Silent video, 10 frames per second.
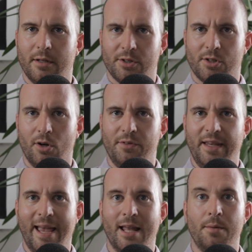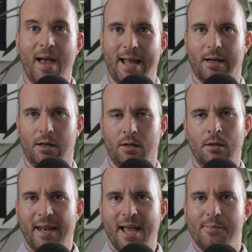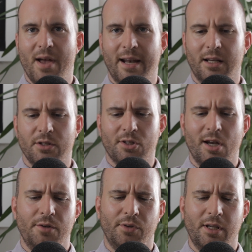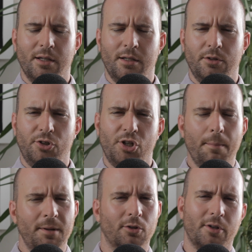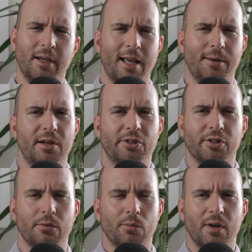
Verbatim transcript: It's called the animatic. An animatic is kind of like a choppy looking animation.